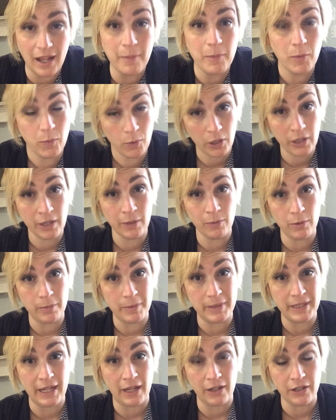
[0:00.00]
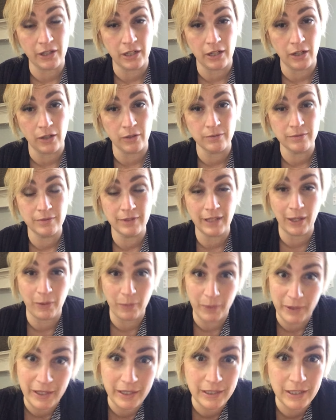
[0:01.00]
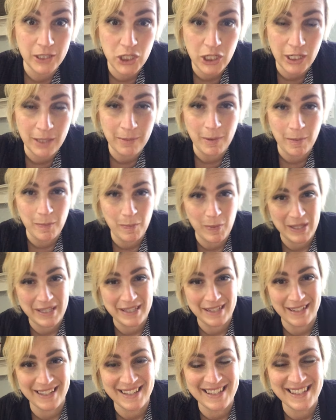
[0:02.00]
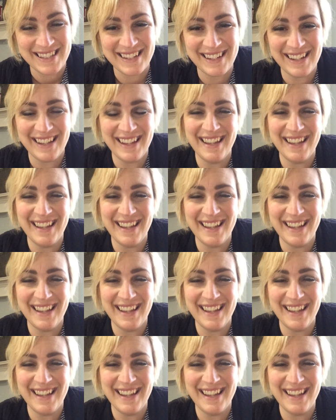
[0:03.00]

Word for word: I'm a working woman now, you know, like with a legitimate business.